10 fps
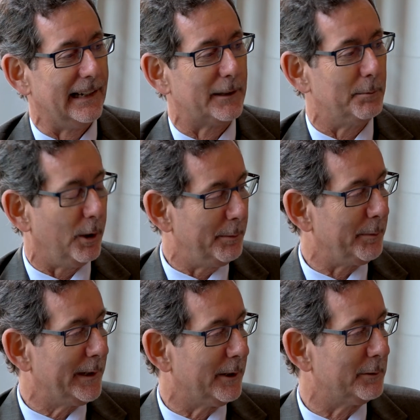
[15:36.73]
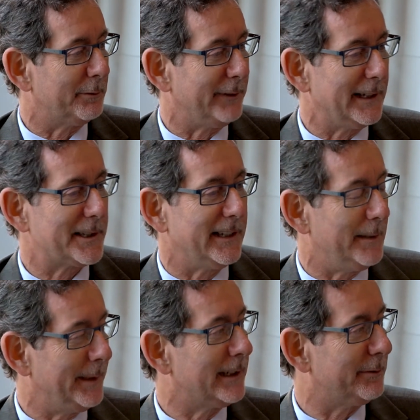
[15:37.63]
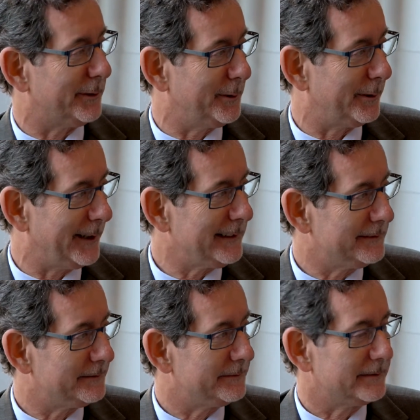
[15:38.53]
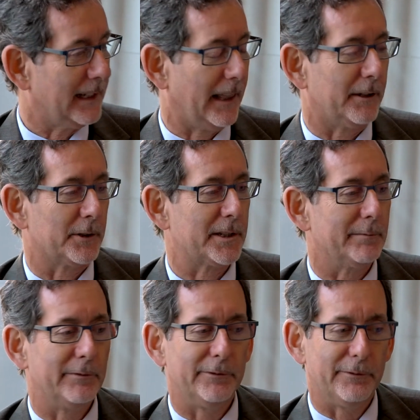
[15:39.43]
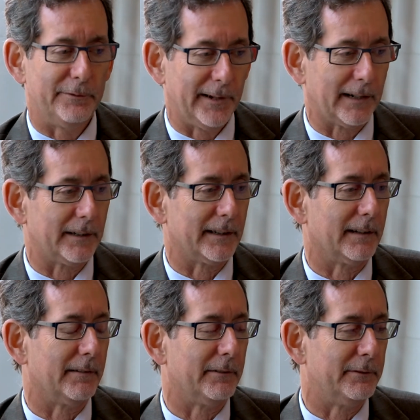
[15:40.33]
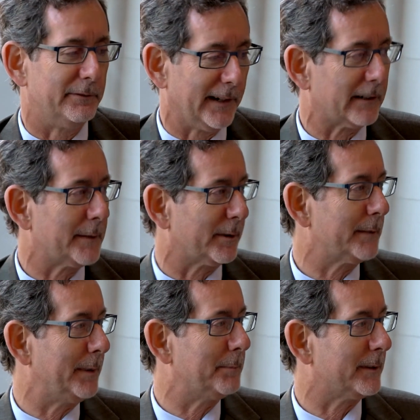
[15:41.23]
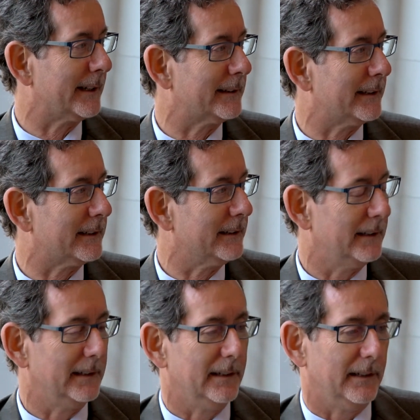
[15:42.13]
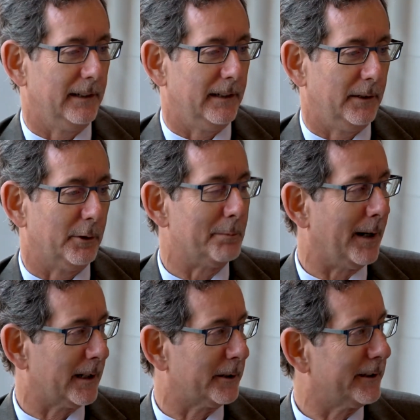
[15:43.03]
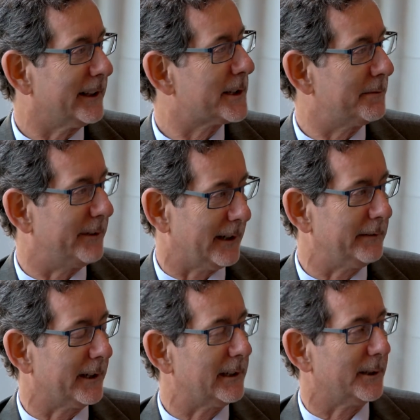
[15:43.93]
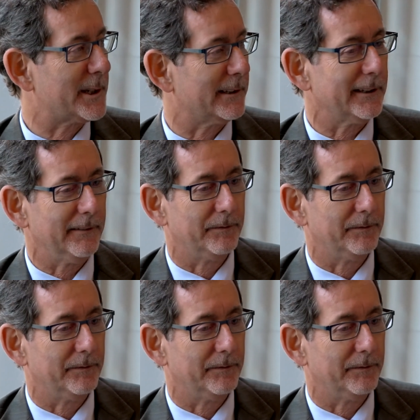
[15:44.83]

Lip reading: the moment, we don't face an imminent flu threat. There are some very, very bright people out there who are monitoring this very, very closely.